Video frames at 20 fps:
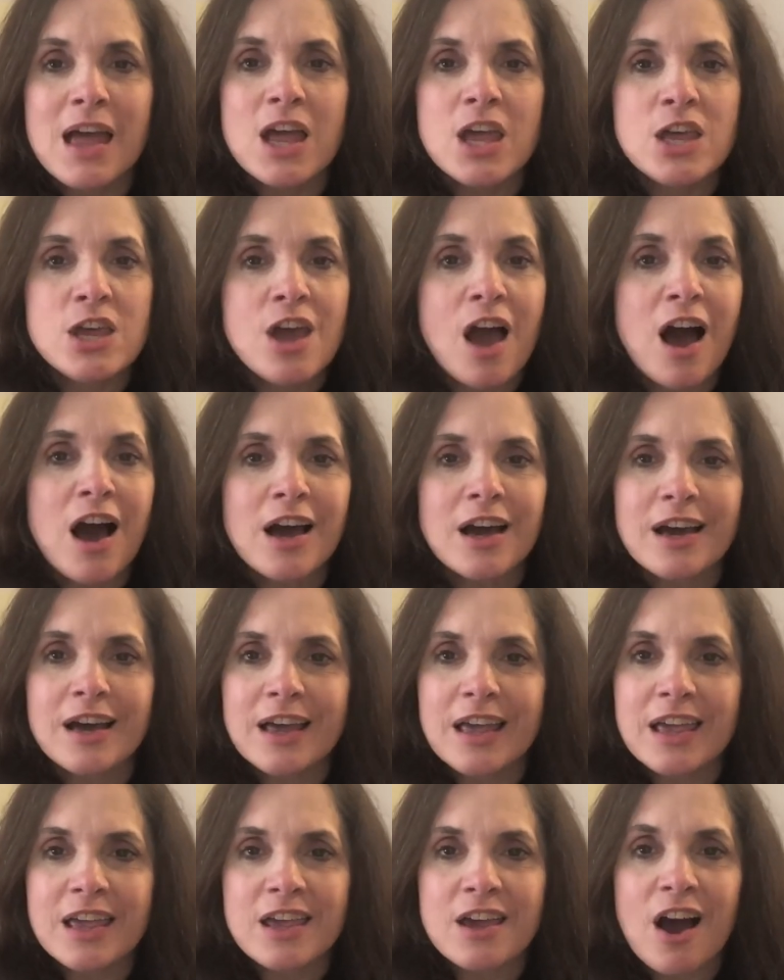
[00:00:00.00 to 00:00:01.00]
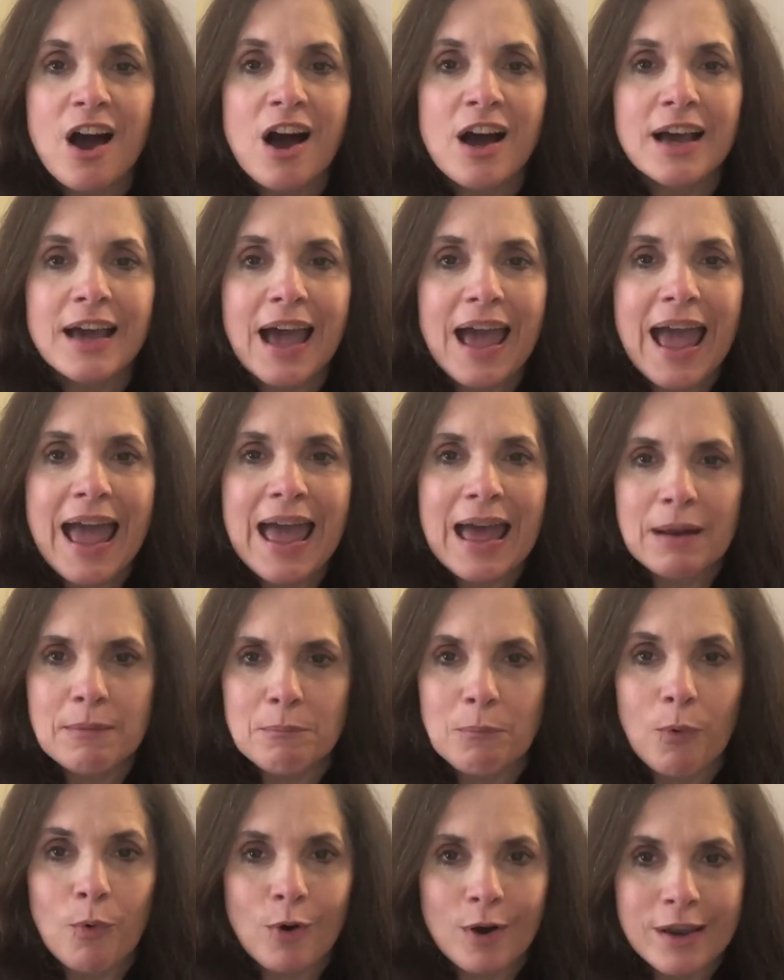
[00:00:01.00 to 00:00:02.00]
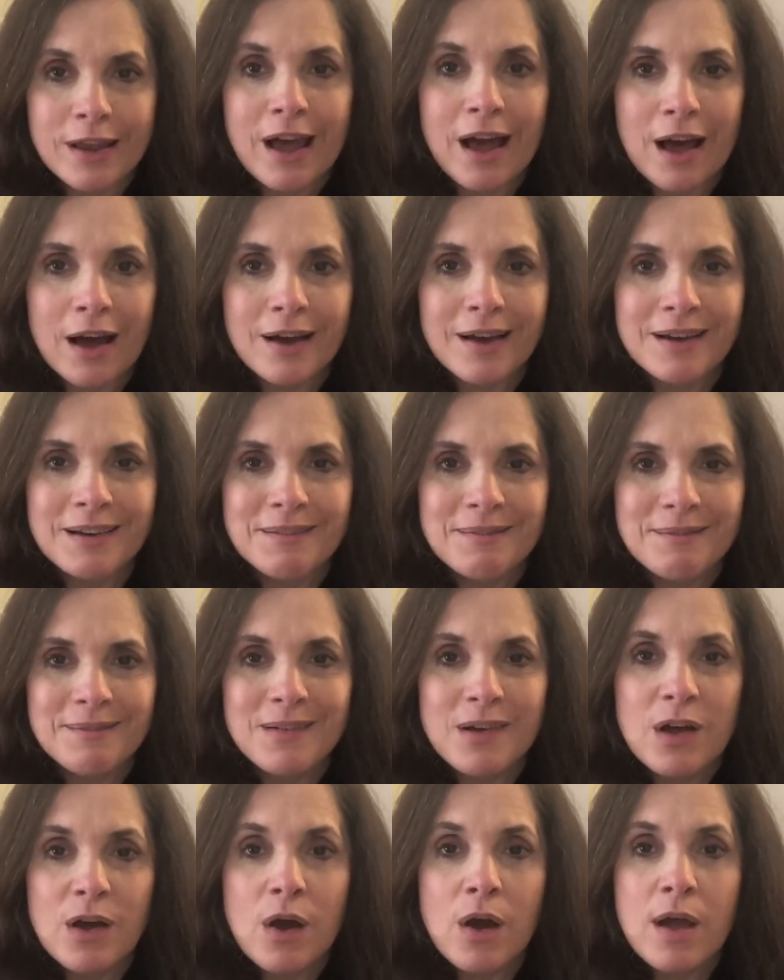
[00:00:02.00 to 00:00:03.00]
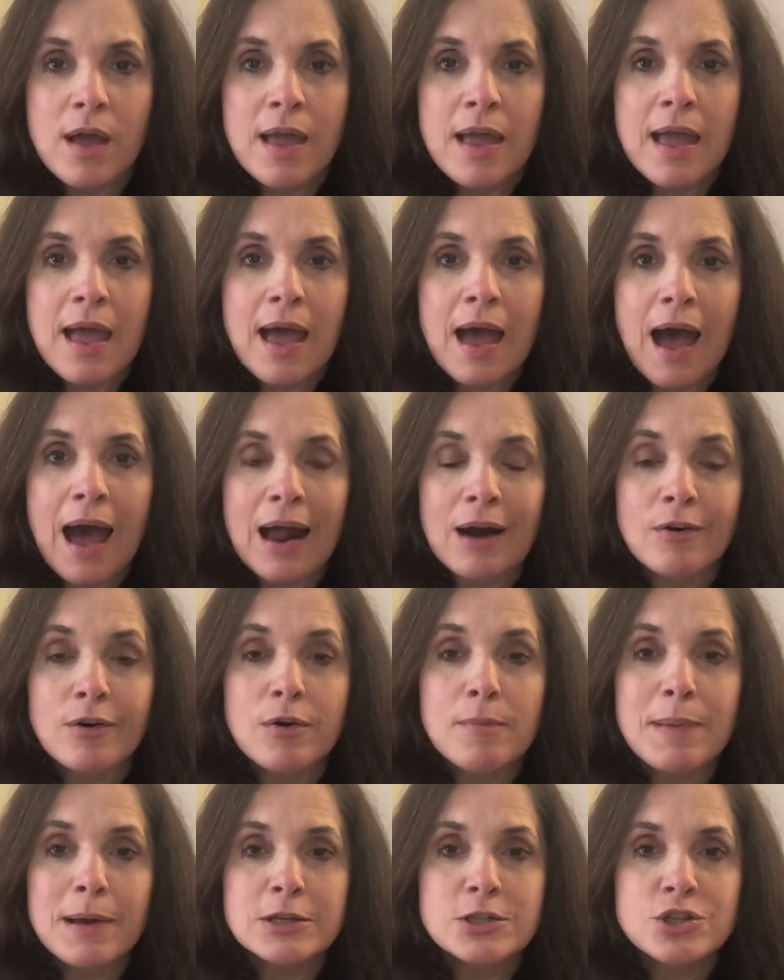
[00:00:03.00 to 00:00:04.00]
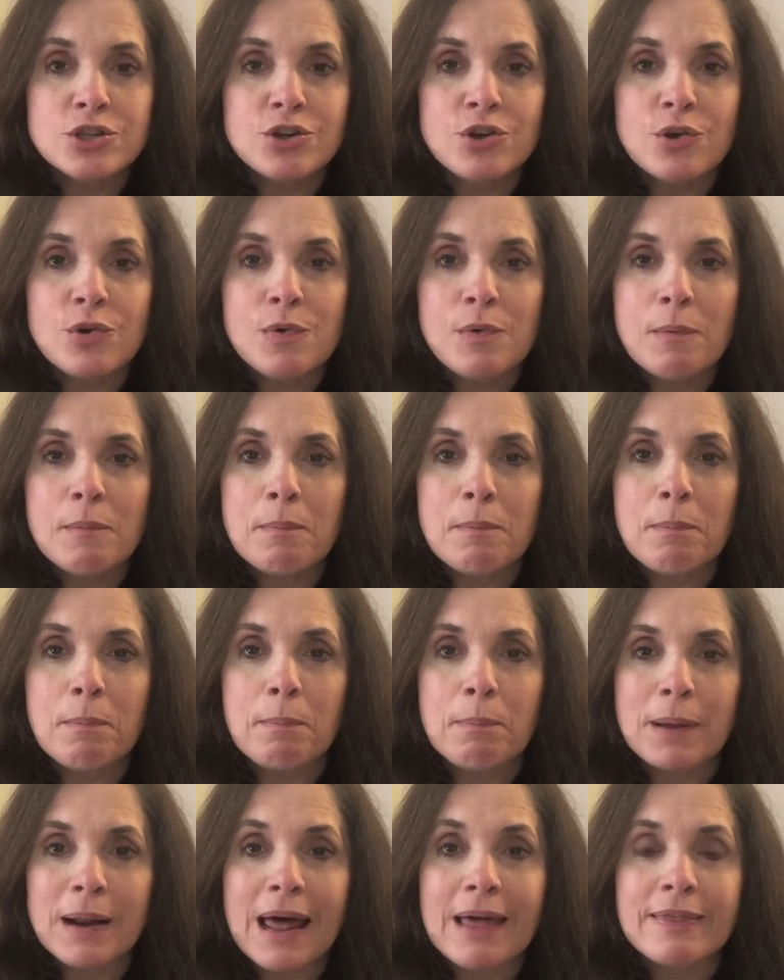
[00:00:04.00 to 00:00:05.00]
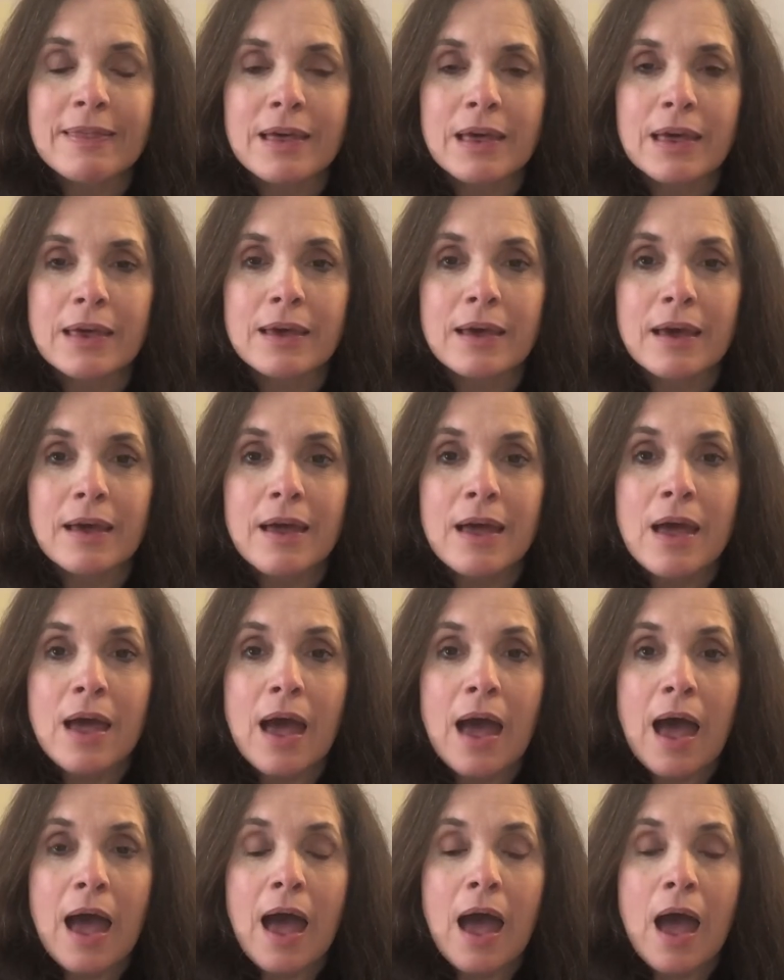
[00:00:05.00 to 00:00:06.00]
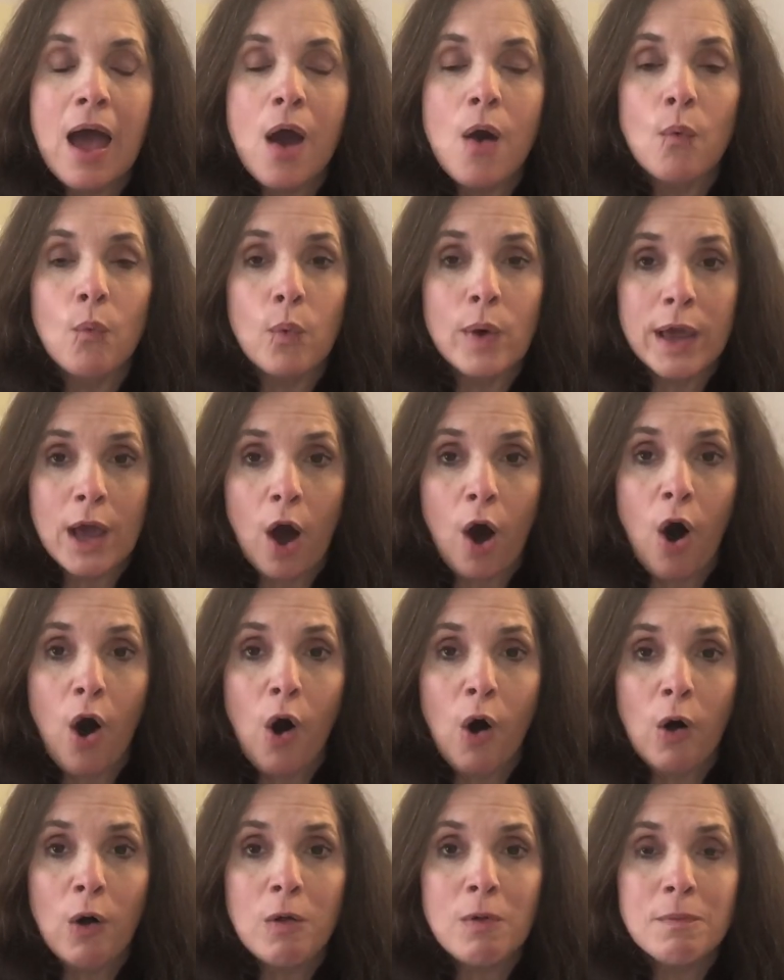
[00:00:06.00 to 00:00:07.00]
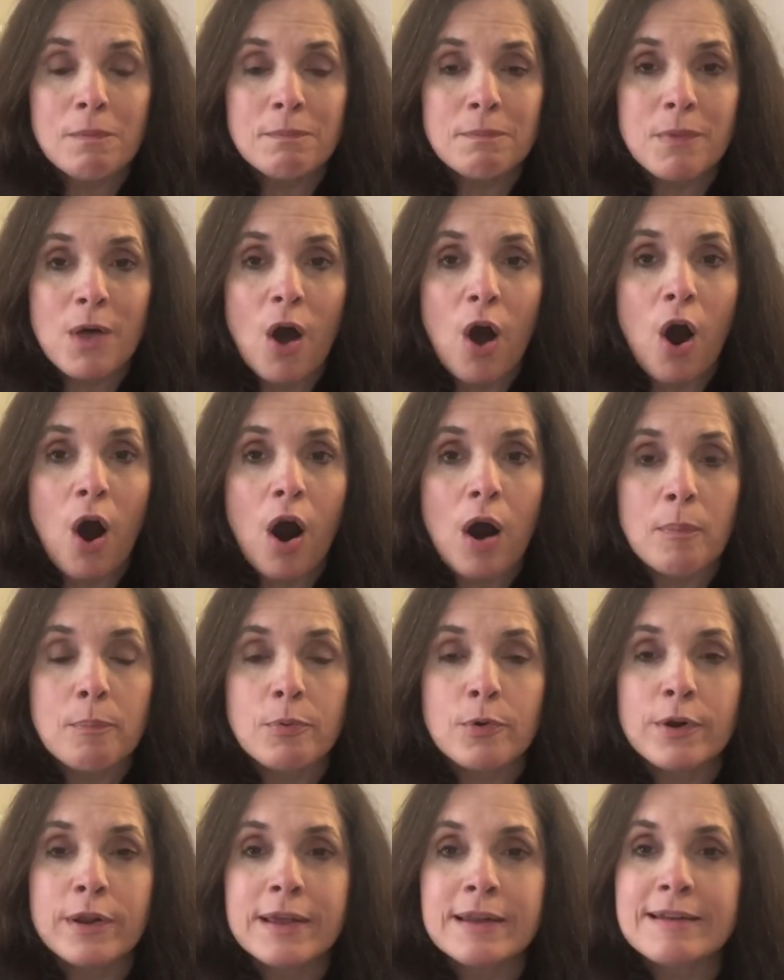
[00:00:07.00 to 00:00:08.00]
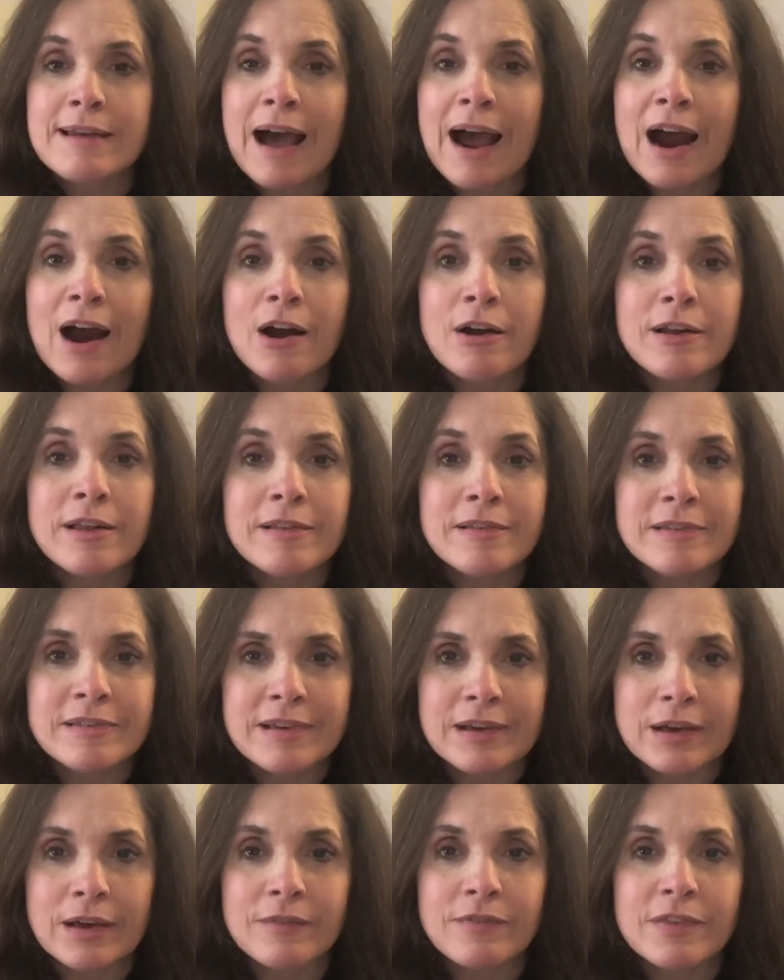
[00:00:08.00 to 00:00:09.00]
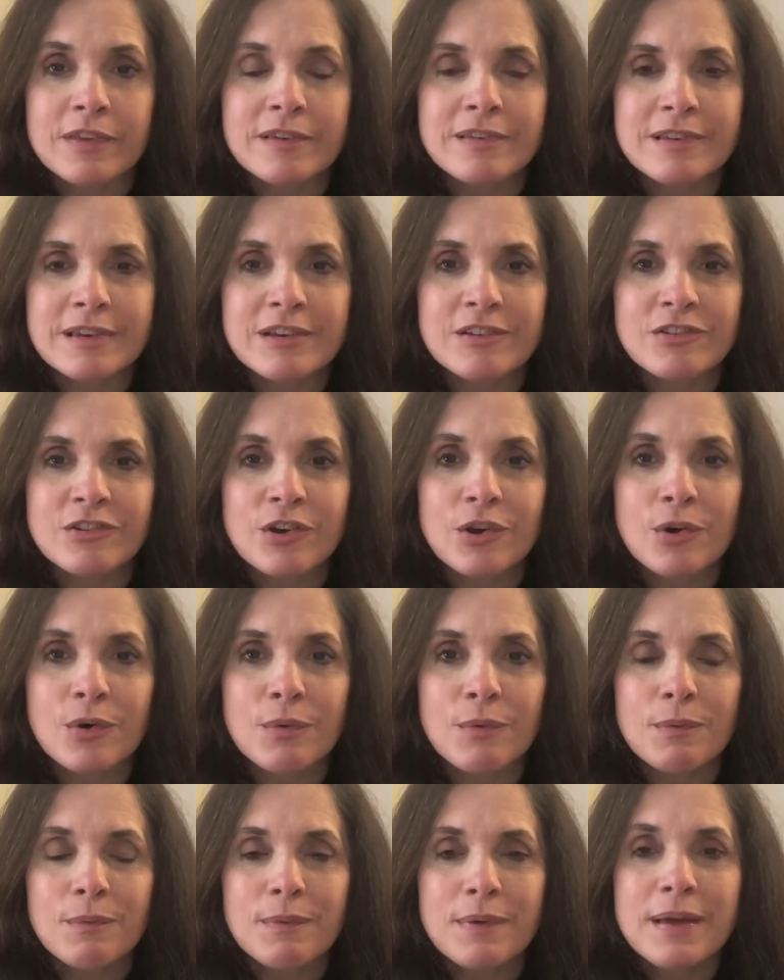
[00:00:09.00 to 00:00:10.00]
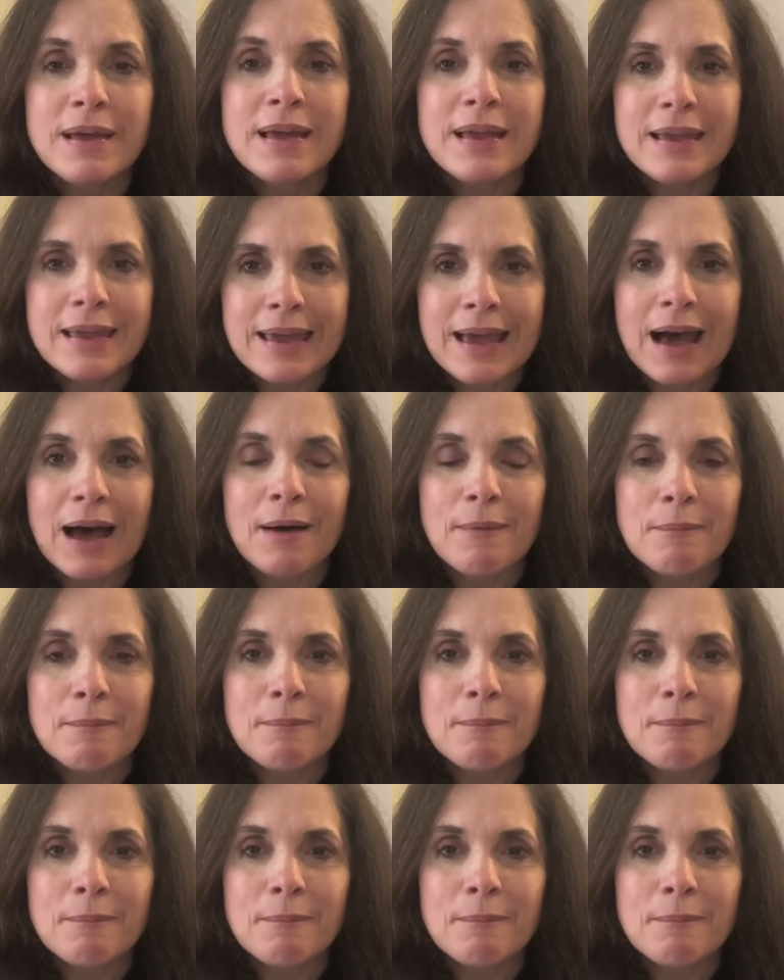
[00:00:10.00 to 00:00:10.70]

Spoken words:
Yuck, and more yuck. I don't know about you, but I think we all are pretty tired and sick of this issue. Yeah.